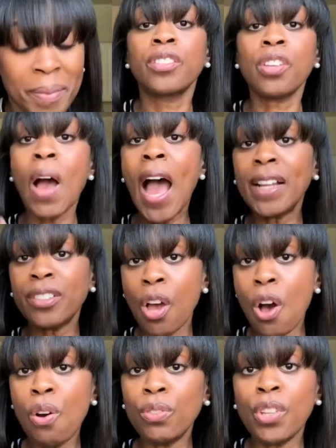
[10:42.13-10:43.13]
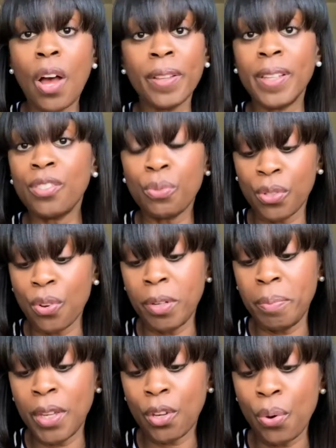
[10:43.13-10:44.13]
So I told y'all this was going
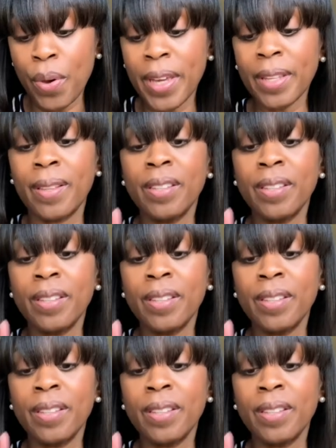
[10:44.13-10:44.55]
to be quick.